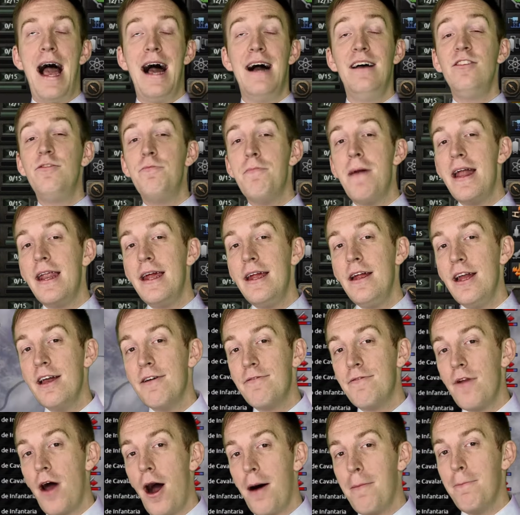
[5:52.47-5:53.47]
as many,
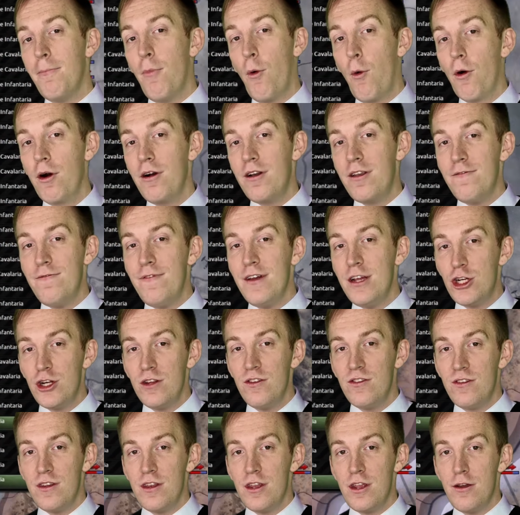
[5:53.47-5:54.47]
if not more,
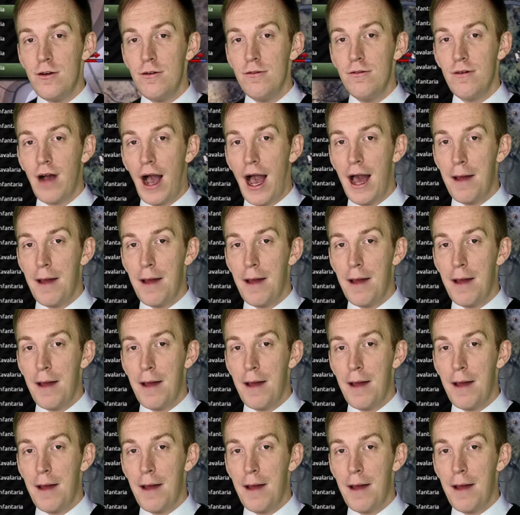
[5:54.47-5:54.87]
divisions than you